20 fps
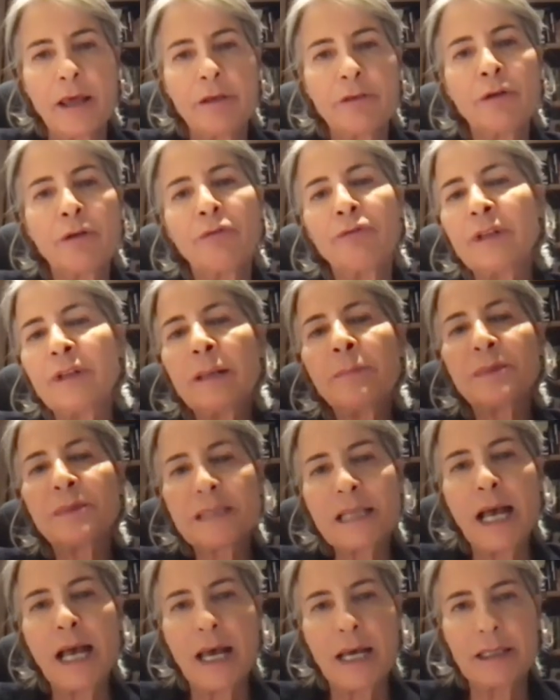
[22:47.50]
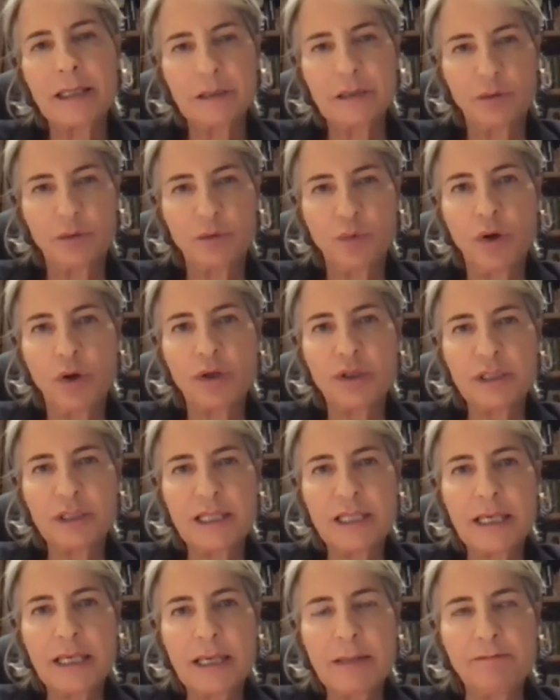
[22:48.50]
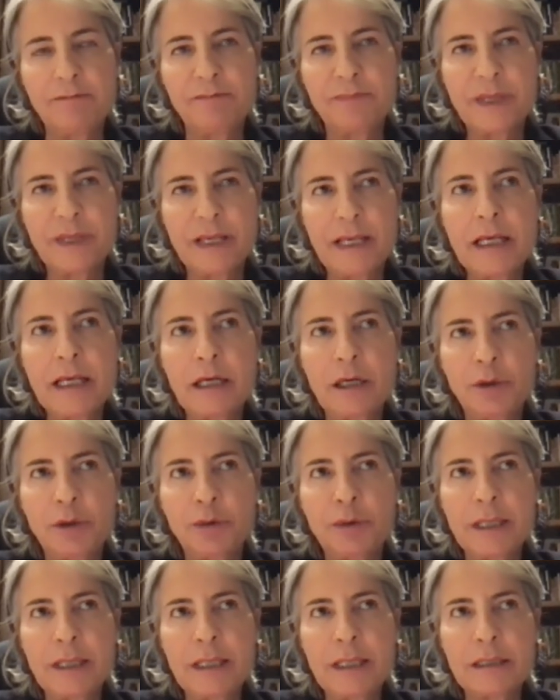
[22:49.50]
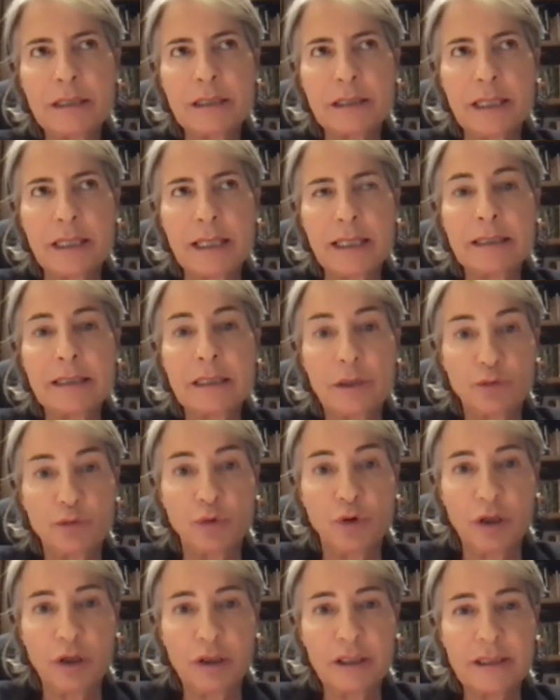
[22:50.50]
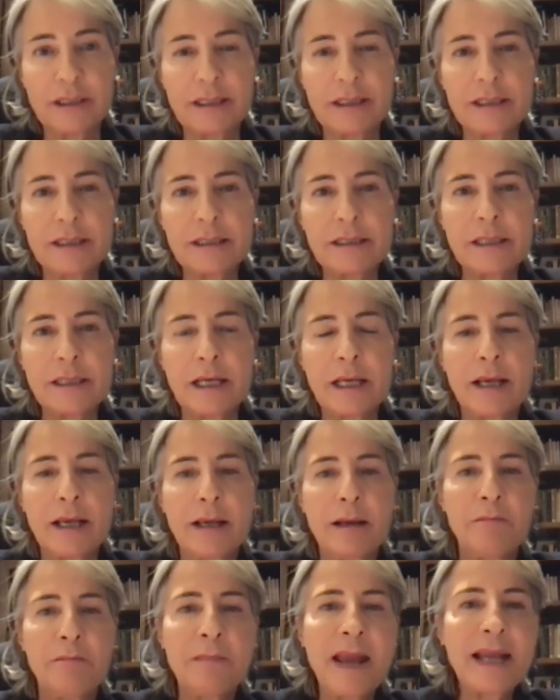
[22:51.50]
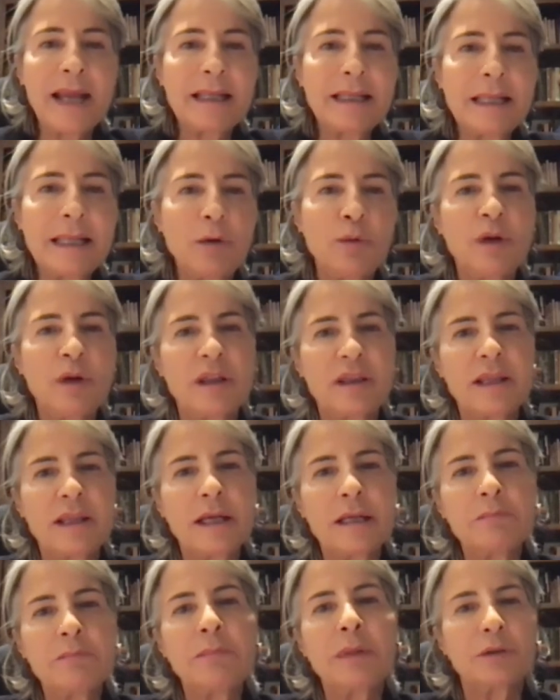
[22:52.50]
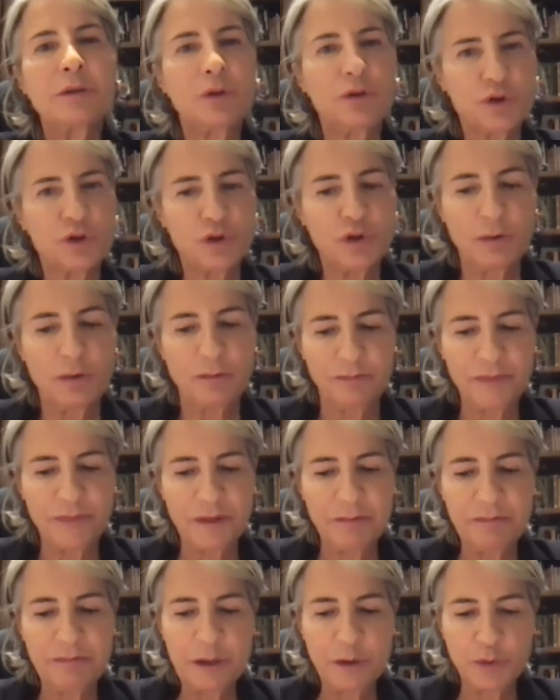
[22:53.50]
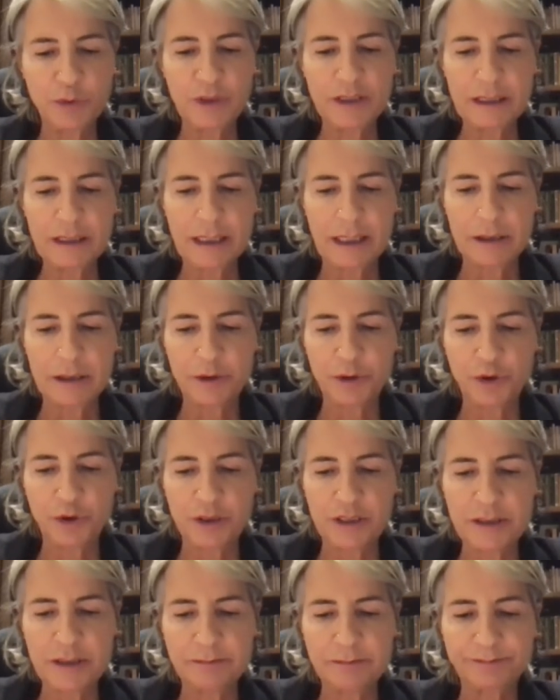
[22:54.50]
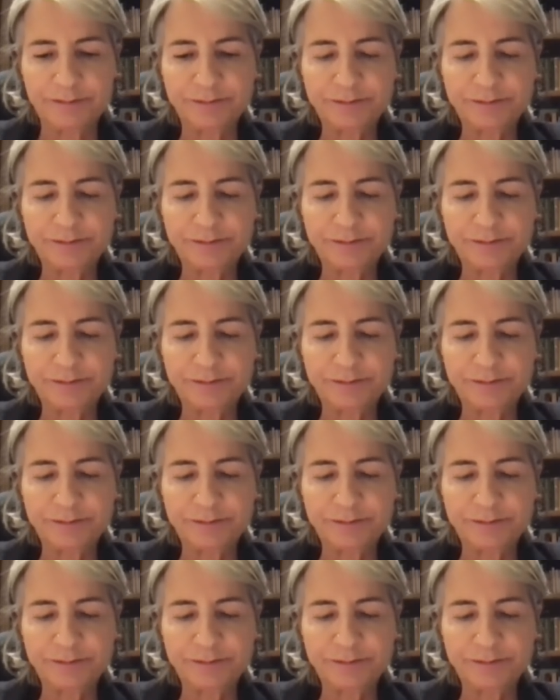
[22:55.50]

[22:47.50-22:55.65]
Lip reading: The flip side was the increase in inequalities, mainly within, but also between countries.